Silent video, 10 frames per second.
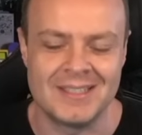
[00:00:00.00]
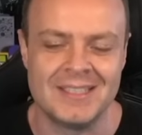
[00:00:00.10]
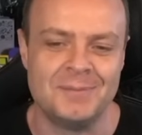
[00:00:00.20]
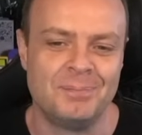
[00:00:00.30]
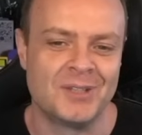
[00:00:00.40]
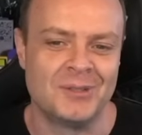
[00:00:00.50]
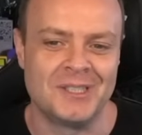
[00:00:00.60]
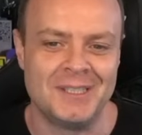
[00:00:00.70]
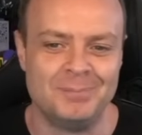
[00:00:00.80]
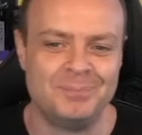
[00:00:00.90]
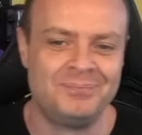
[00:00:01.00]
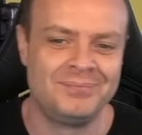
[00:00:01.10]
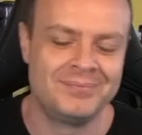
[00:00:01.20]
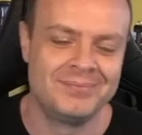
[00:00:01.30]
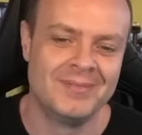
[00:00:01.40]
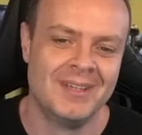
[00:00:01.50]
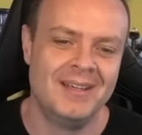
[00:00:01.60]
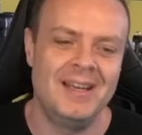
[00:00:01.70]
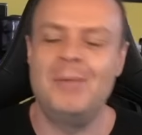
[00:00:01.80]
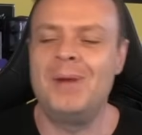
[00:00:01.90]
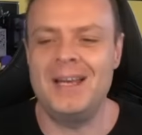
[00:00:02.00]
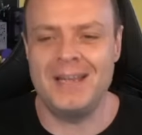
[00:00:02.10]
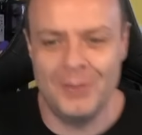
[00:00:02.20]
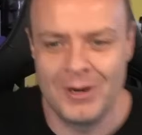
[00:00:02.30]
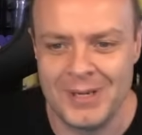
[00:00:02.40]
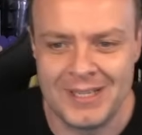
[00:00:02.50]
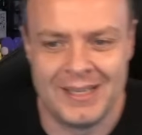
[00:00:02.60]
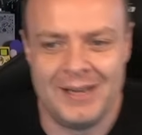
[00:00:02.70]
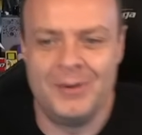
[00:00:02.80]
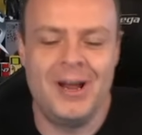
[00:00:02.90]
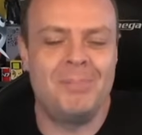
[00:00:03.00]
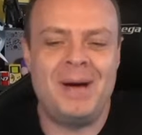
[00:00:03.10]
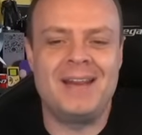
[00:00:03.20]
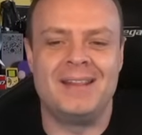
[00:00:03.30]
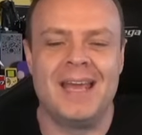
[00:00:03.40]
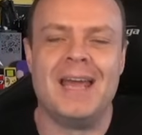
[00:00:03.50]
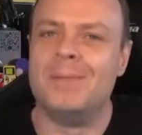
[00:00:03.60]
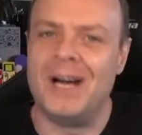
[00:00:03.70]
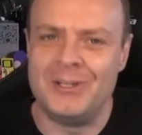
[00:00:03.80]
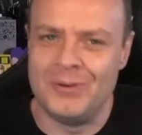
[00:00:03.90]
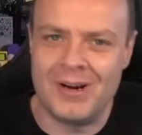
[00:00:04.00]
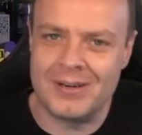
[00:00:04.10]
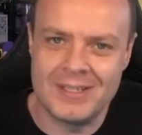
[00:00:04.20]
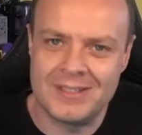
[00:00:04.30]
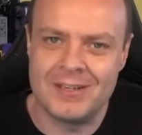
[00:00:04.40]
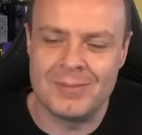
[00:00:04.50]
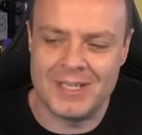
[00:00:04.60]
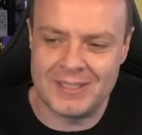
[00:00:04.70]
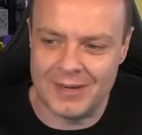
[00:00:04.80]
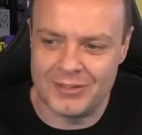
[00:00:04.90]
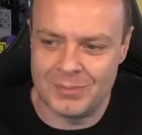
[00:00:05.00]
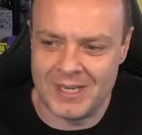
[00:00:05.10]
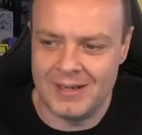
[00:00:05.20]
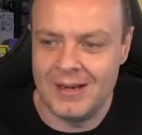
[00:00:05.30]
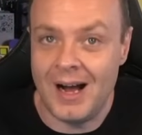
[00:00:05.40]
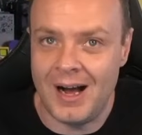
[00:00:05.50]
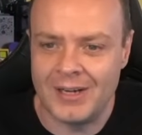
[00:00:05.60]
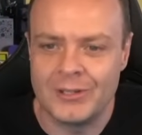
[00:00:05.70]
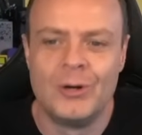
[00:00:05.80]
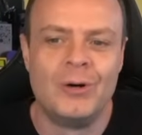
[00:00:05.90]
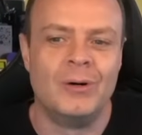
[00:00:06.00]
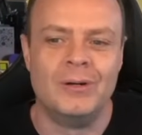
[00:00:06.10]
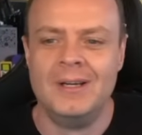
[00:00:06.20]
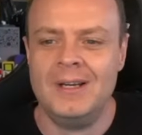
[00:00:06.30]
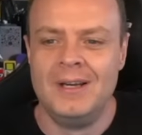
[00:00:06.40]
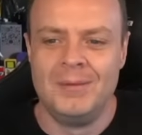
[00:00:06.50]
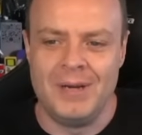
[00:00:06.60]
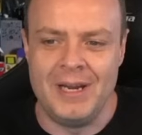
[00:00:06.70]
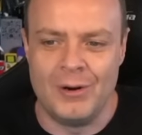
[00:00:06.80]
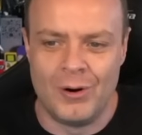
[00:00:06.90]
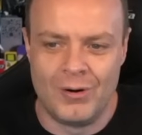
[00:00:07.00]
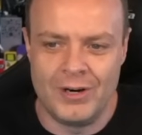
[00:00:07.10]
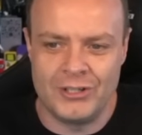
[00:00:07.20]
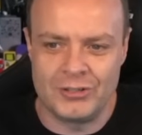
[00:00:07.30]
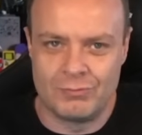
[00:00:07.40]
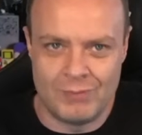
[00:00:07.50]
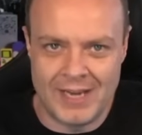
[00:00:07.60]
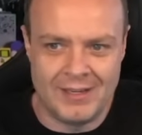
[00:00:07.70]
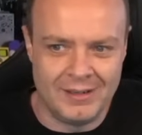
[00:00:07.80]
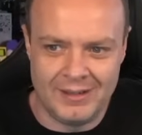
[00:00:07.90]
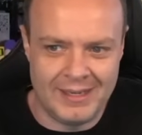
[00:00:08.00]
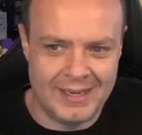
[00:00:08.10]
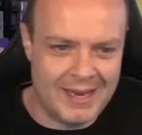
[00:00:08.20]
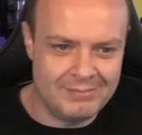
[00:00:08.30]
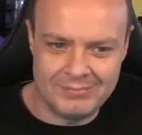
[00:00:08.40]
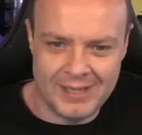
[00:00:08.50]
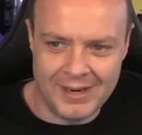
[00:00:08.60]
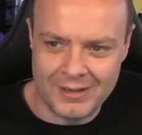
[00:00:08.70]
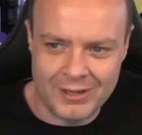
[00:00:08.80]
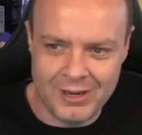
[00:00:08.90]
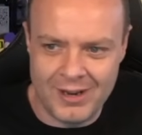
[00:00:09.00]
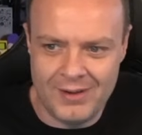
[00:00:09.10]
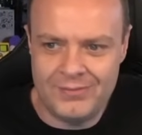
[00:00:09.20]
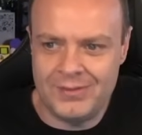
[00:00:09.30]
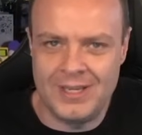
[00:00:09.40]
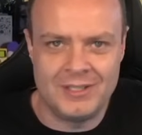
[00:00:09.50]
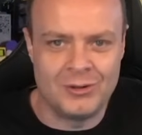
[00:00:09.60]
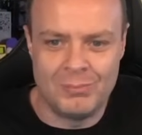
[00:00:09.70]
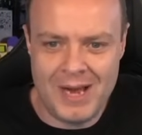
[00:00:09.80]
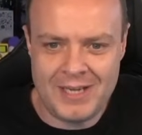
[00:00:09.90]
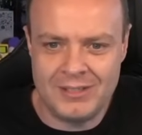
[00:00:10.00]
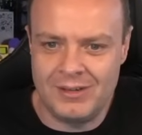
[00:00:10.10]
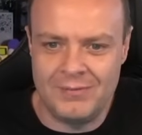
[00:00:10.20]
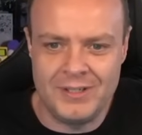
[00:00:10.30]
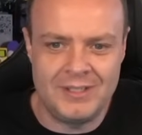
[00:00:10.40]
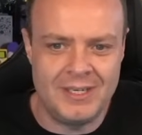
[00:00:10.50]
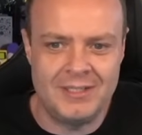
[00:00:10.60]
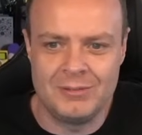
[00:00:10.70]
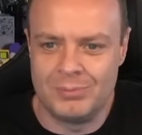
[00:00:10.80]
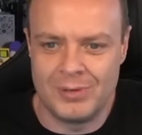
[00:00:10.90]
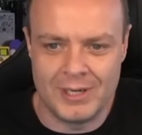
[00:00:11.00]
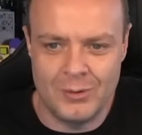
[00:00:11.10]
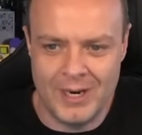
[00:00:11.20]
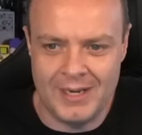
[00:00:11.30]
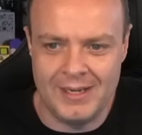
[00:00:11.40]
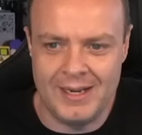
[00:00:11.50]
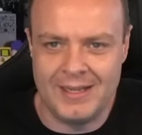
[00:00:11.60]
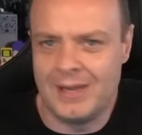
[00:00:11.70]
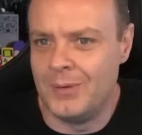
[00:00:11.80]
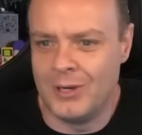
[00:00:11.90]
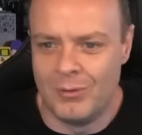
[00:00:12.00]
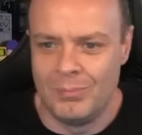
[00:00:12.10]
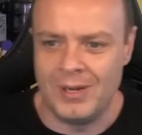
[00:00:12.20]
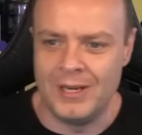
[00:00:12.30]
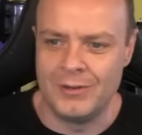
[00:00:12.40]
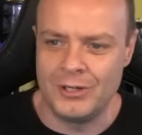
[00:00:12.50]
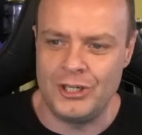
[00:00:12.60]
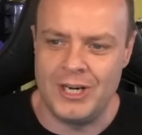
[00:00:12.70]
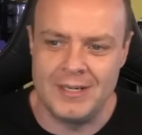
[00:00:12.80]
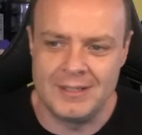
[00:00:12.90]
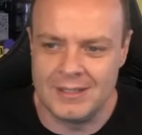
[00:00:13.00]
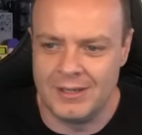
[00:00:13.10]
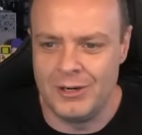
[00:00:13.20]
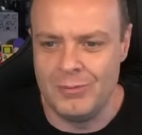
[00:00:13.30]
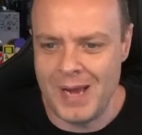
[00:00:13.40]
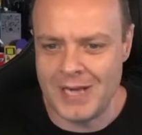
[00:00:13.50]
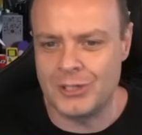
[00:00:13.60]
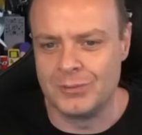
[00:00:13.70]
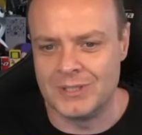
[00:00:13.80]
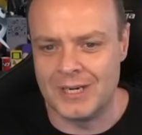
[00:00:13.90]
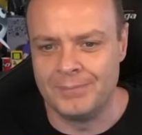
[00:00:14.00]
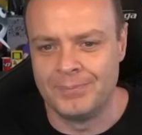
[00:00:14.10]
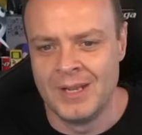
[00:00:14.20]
I see. Okay. Now, Mike, I want to be clear. We're not bad at the game, but I do not consider myself to be hardcore. Me and Aura just regularly get ahead of the curve, Keystone Master every season pretty quickly, and then we go and play other shit until a new patch comes out.